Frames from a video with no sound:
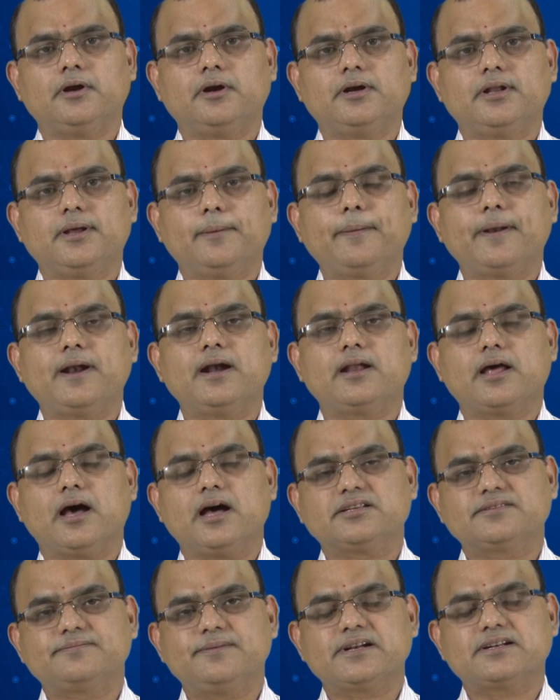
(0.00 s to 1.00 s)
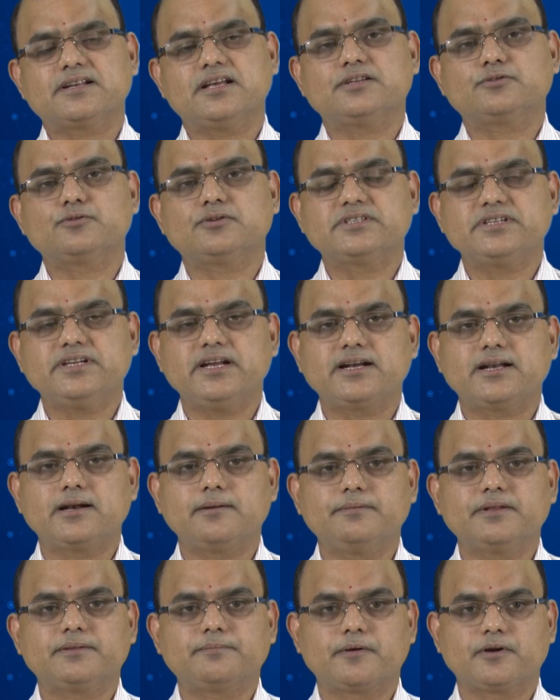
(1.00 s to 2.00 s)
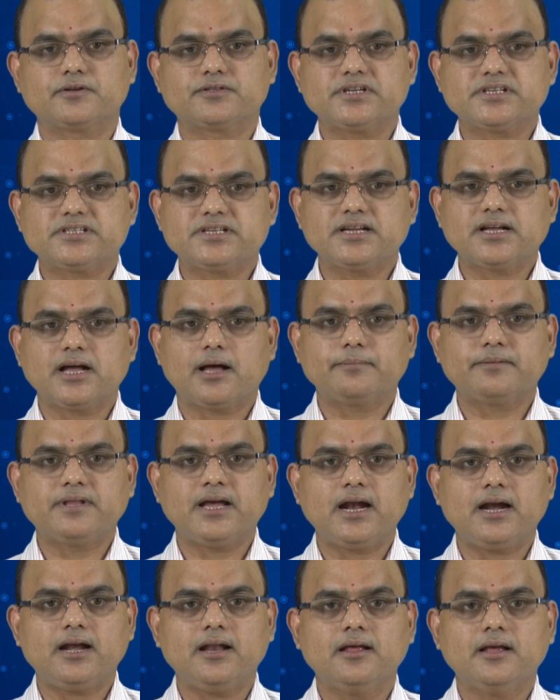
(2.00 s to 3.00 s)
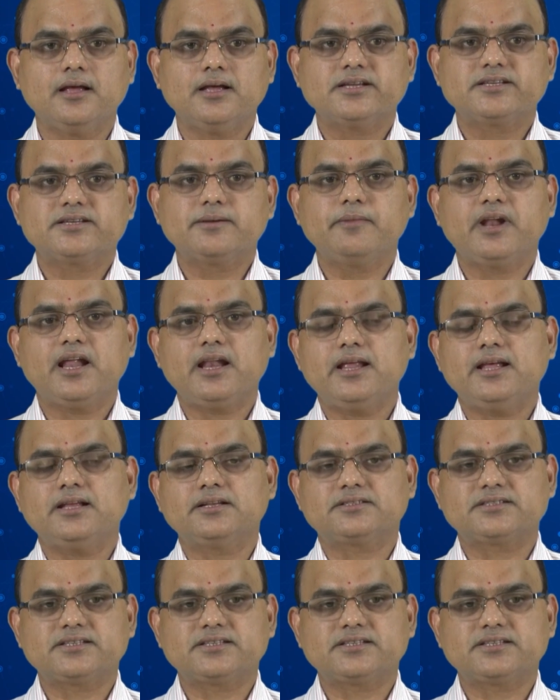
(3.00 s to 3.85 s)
different aspect associated with processing of that. Similarly, in